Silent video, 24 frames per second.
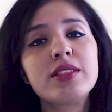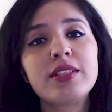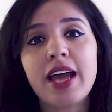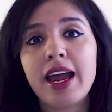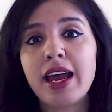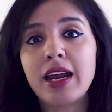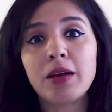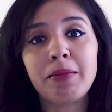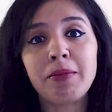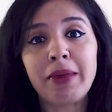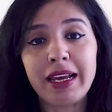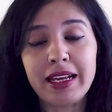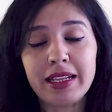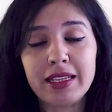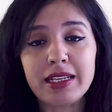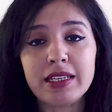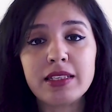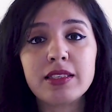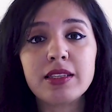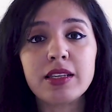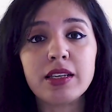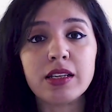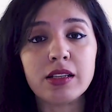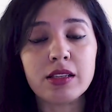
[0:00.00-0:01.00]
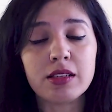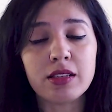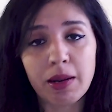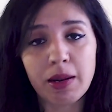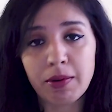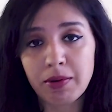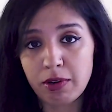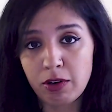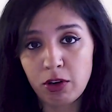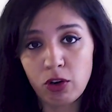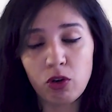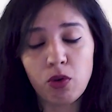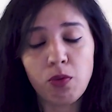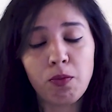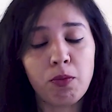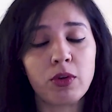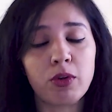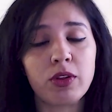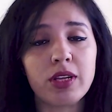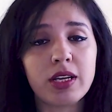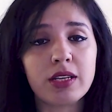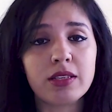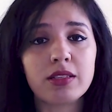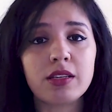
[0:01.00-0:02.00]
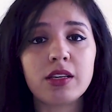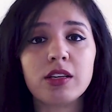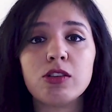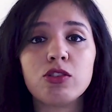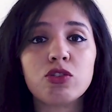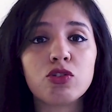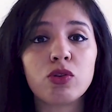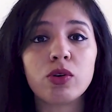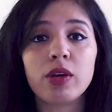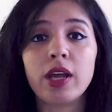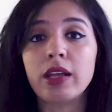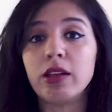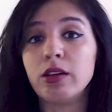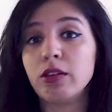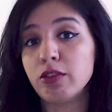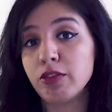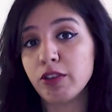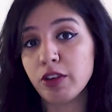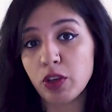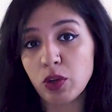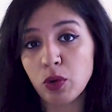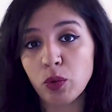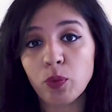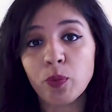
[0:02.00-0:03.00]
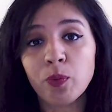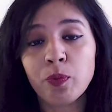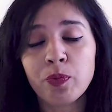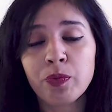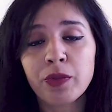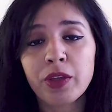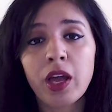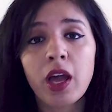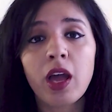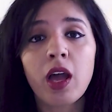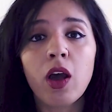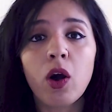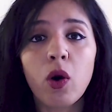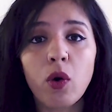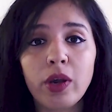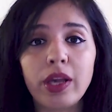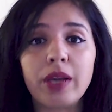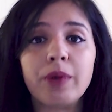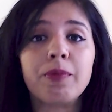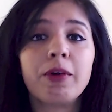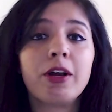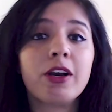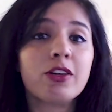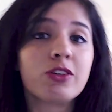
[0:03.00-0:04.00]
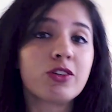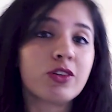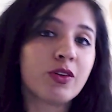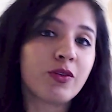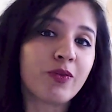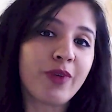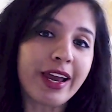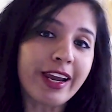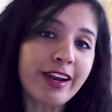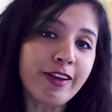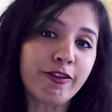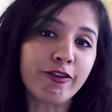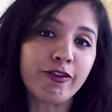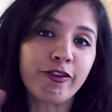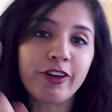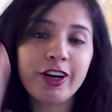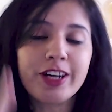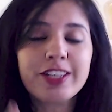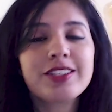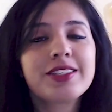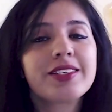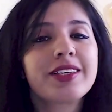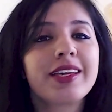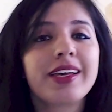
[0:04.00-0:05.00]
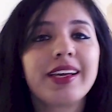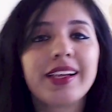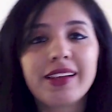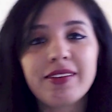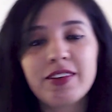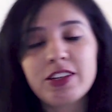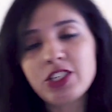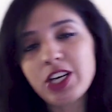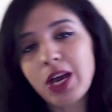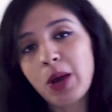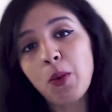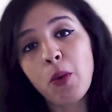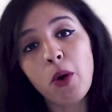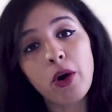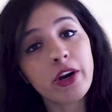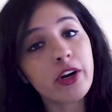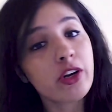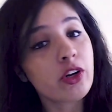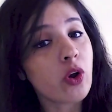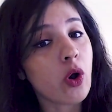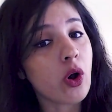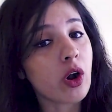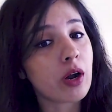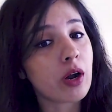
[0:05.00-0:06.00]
and make these skills and, put these skills together for you. Okay, so the very first skill which I want to talk